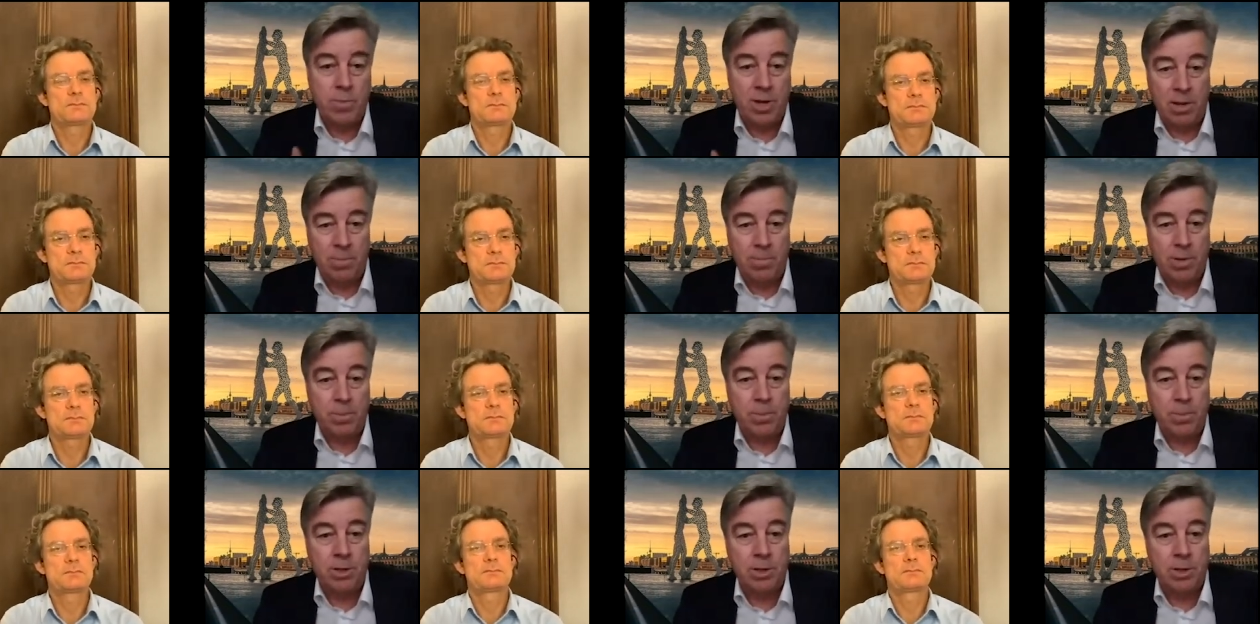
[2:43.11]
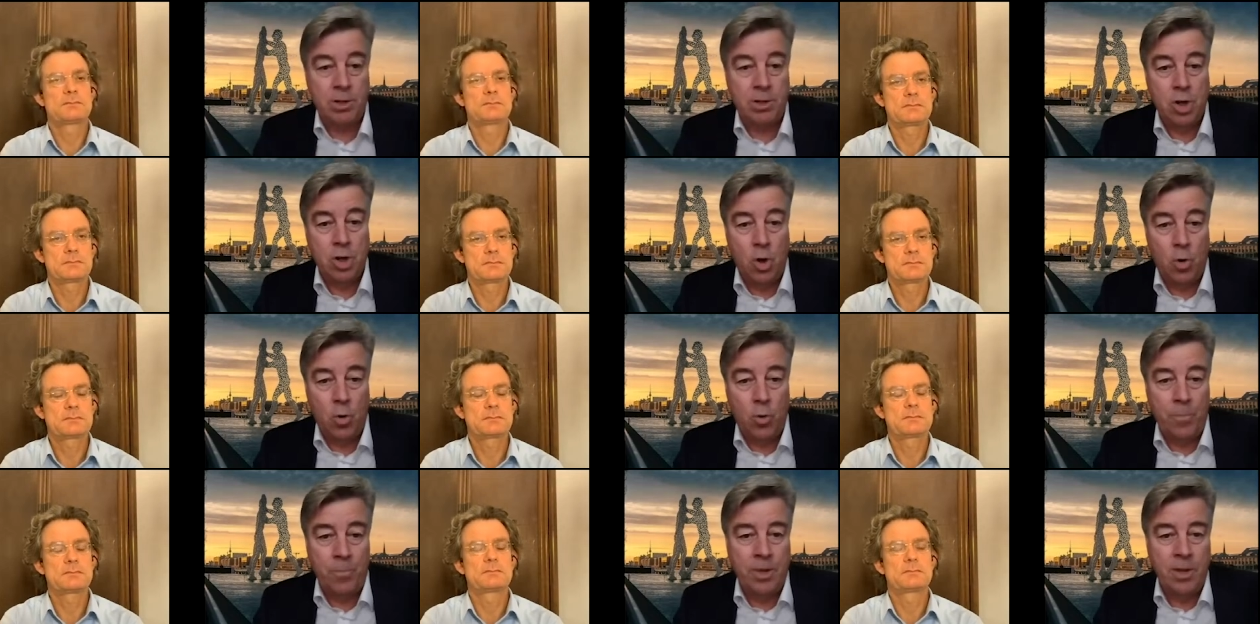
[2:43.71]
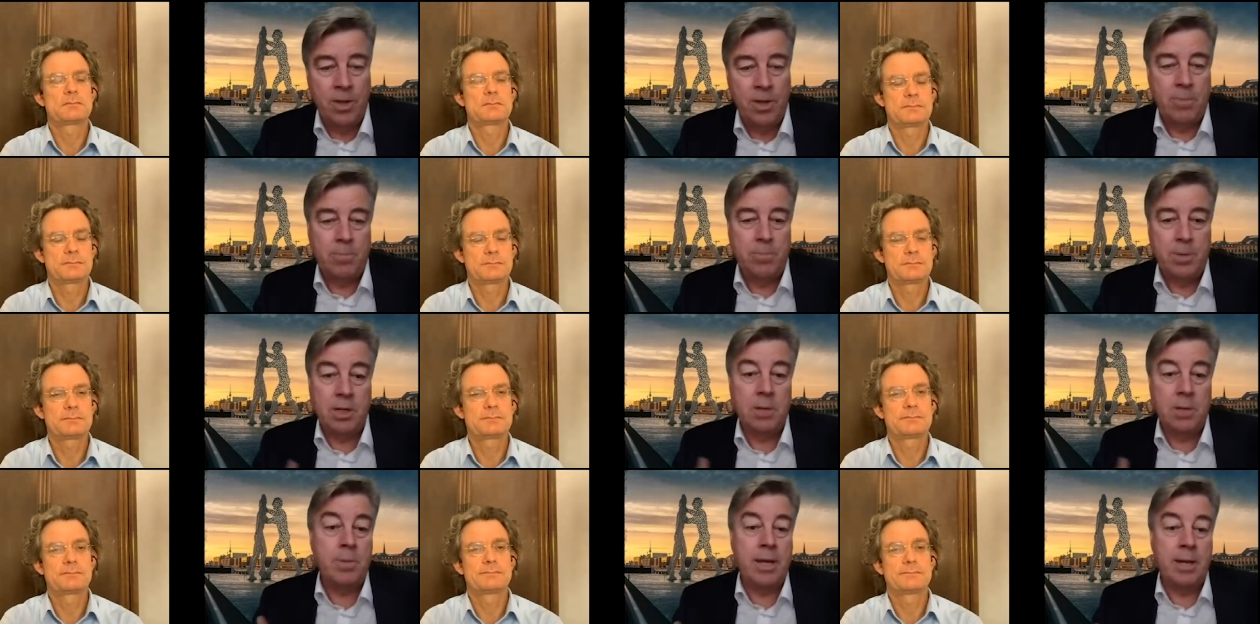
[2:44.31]
Speaker 1: Many people didn't know
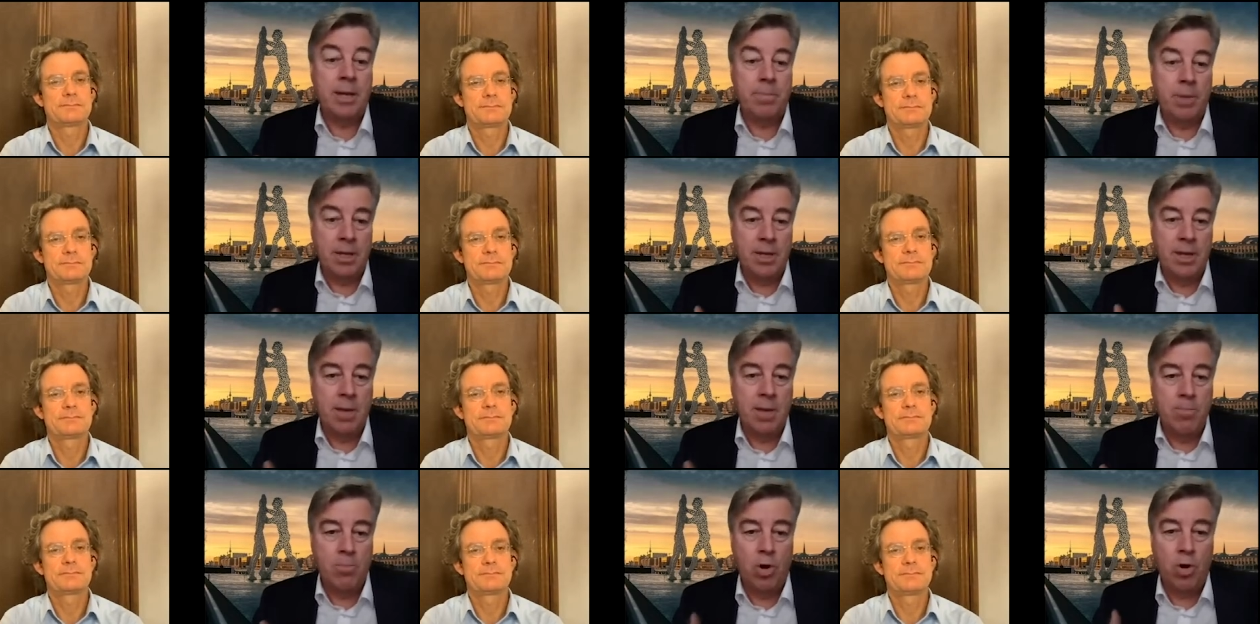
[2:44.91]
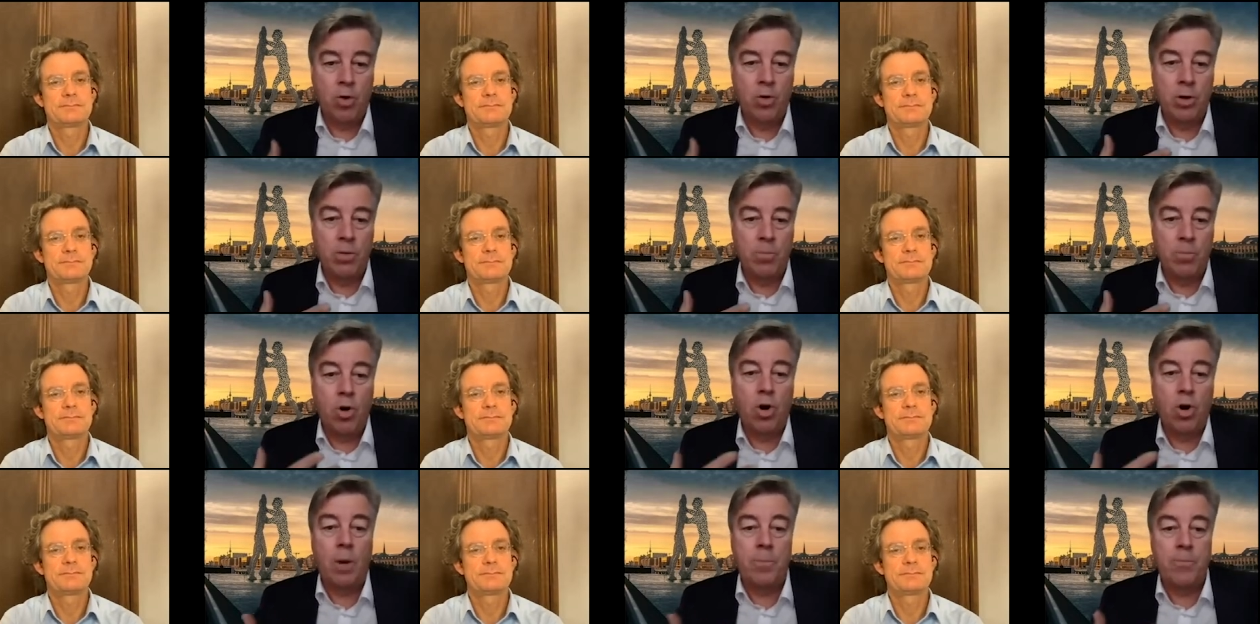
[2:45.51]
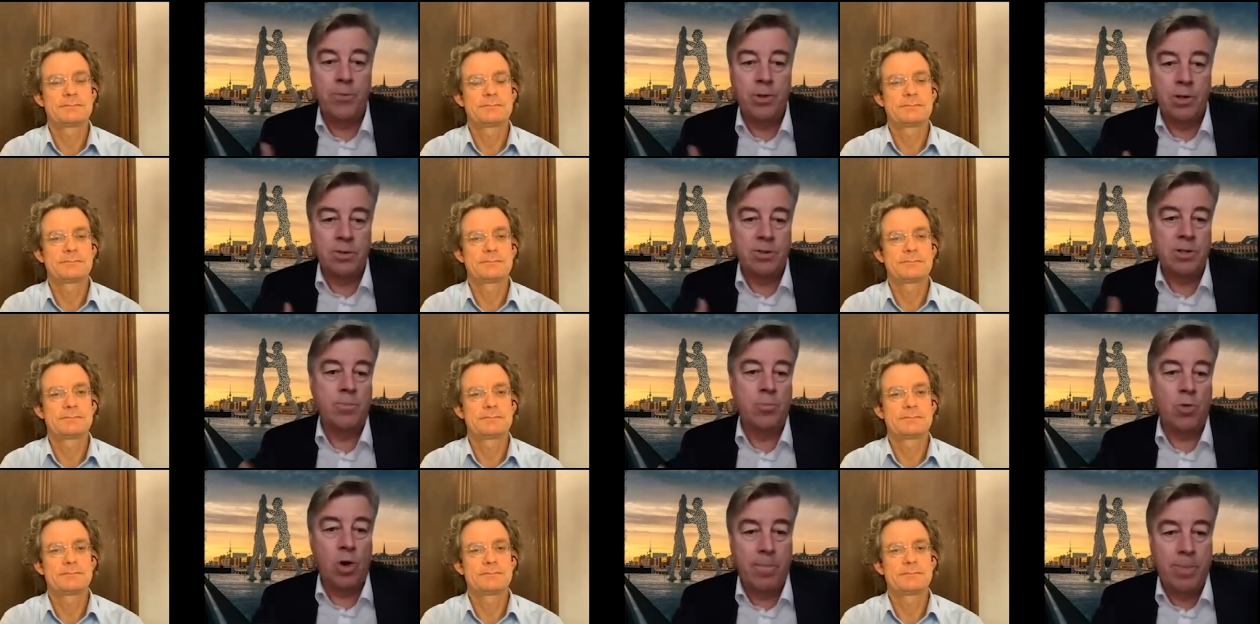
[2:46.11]
but it be became more, more
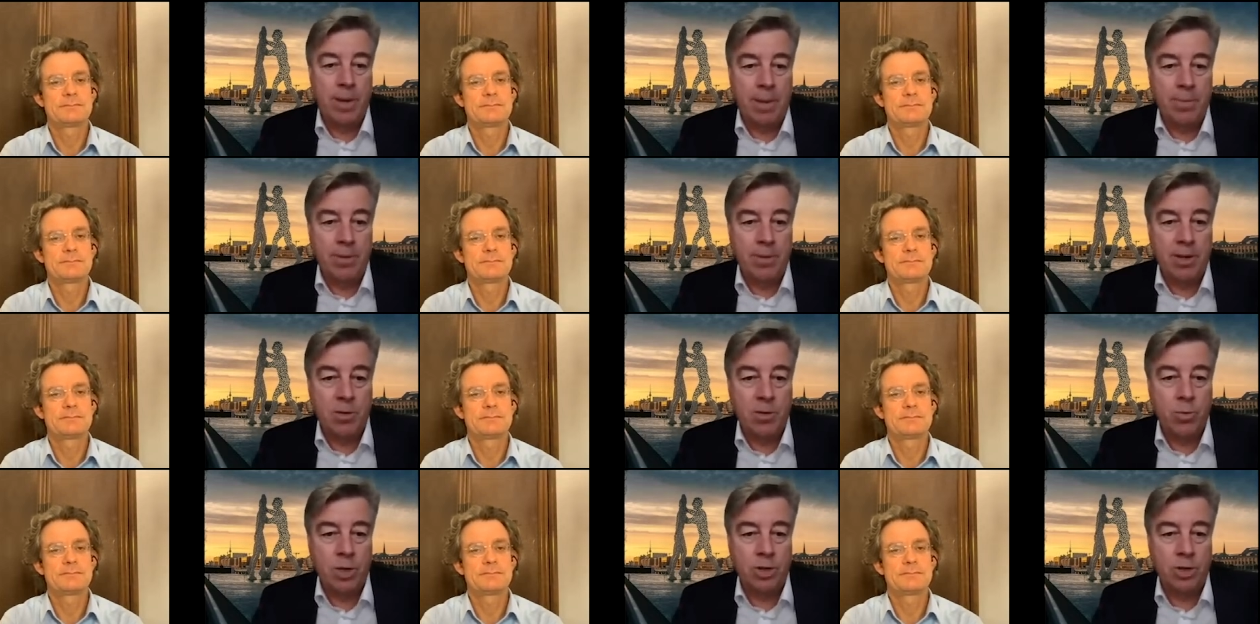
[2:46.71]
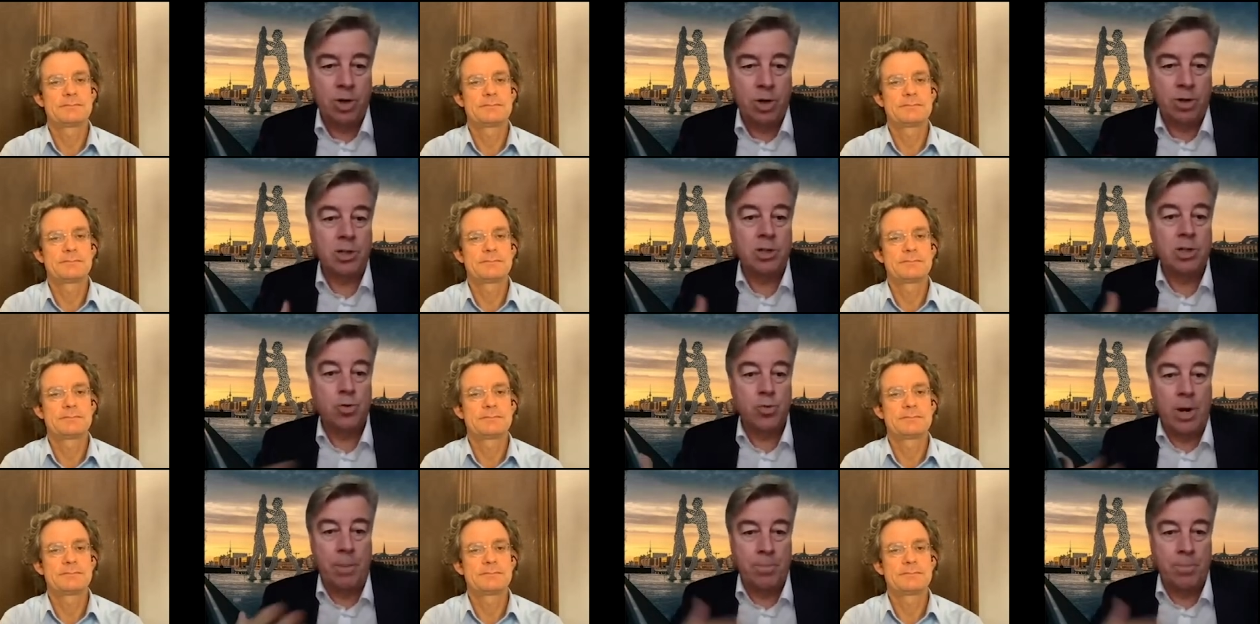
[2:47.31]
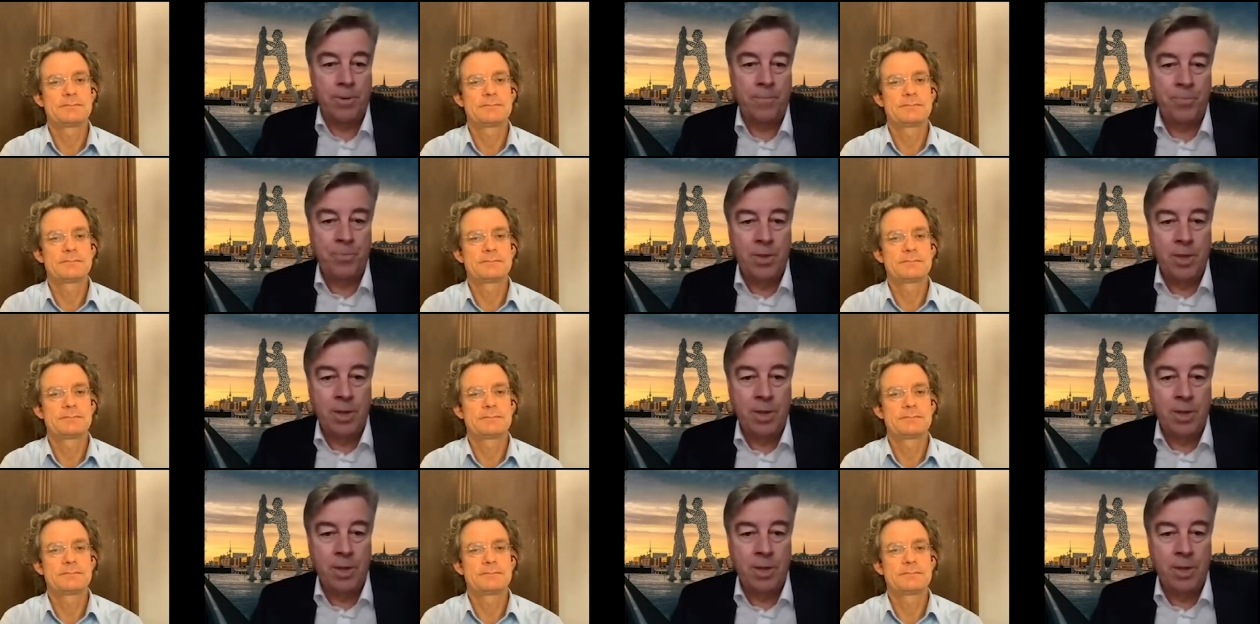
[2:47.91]
obvious and more public when Donald Trump